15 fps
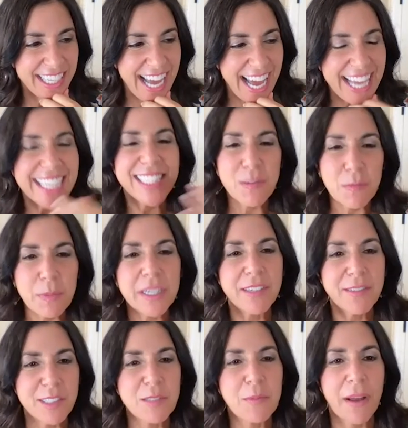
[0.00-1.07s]
and it's a big
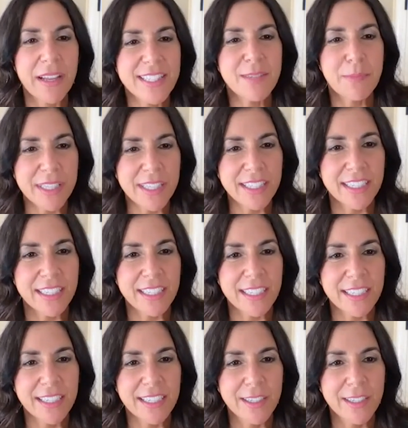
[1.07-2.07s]
responsibility